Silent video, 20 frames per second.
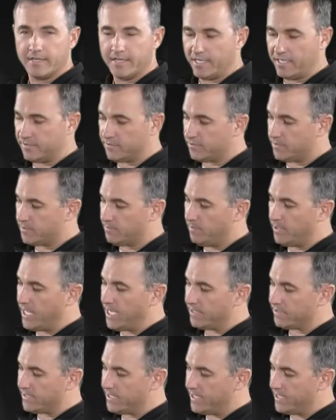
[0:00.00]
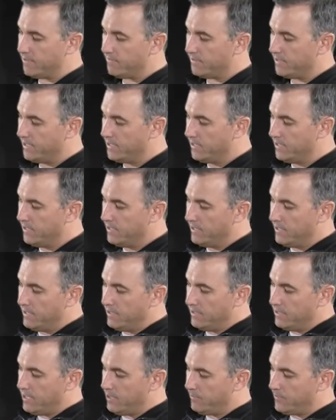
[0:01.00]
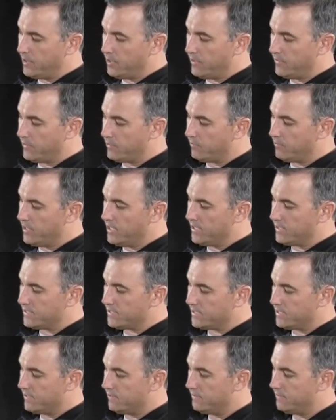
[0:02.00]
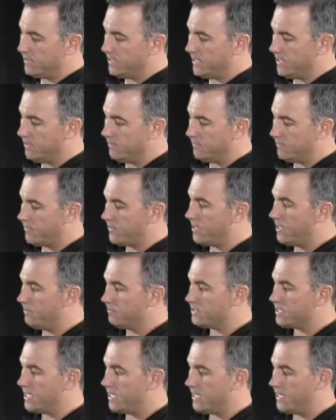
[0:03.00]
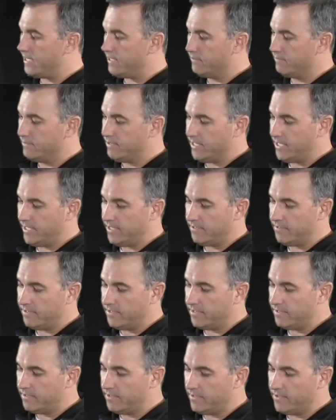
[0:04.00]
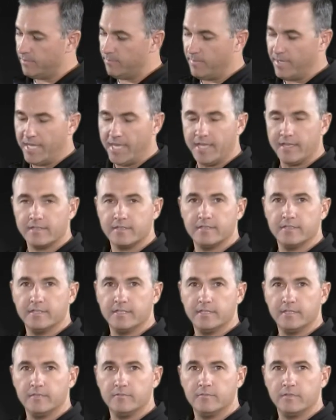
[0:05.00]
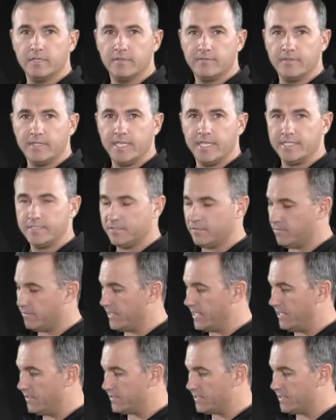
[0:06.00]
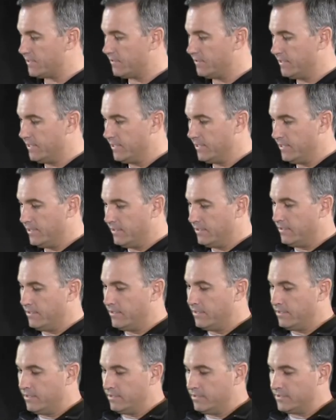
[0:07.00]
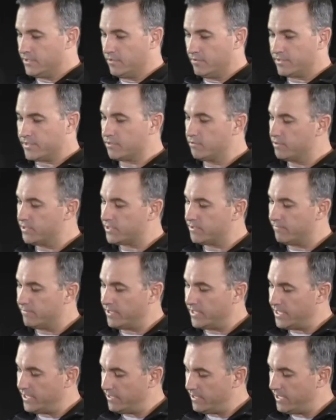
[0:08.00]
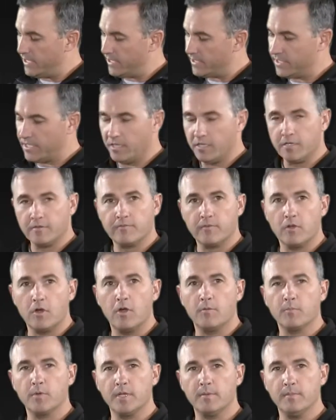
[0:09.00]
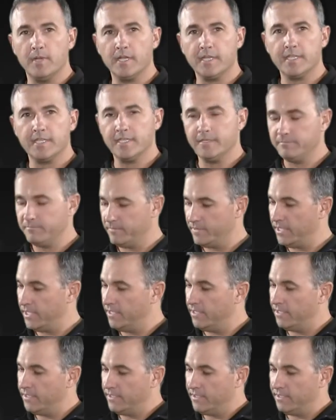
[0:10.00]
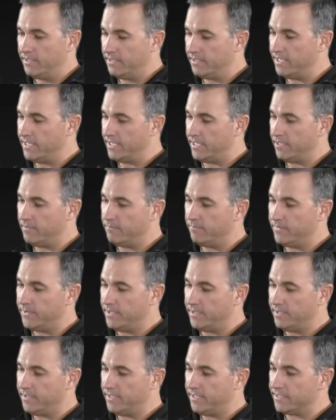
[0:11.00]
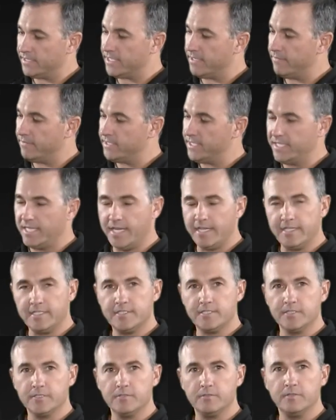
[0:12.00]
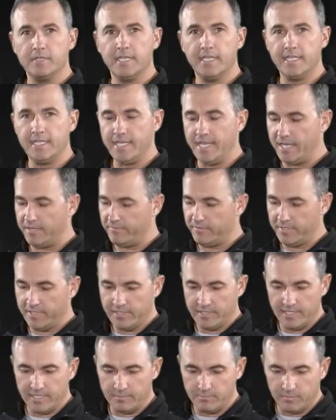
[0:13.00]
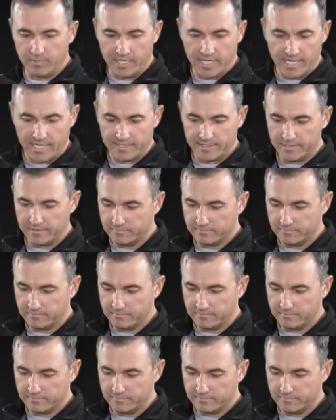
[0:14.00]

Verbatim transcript: it out so it's blacked out up here on the wrist, uh, the thumb side, and then on the back uh, of the A2000. So exclusively uh, color for Home Run Monkey, um, the 1782 uh, in navy and black.